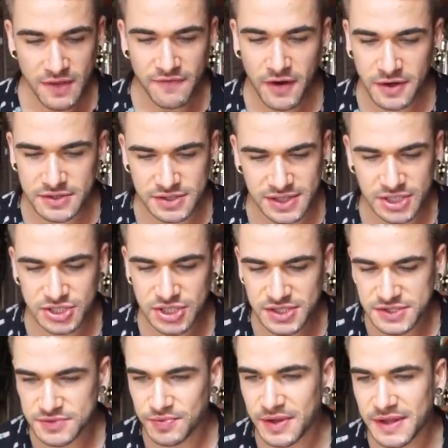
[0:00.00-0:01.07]
Very
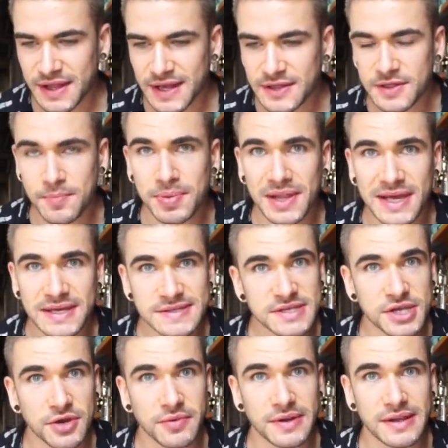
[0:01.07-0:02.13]
delicious, really like the
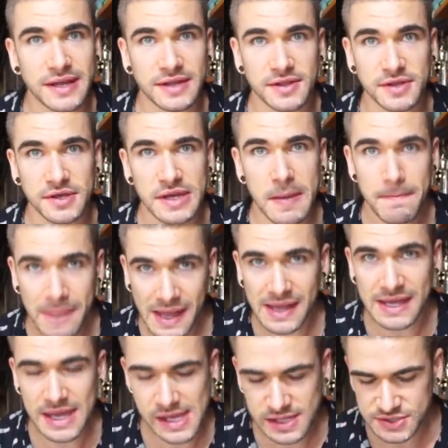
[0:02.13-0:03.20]
place here, really like the
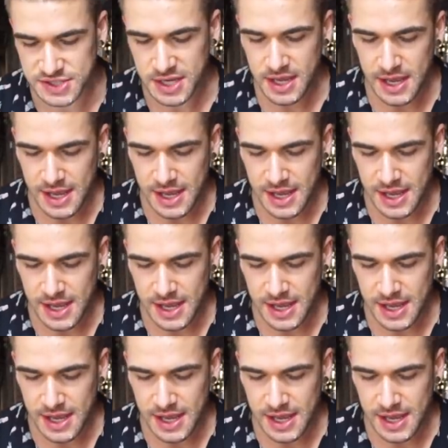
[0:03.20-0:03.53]
pancakes.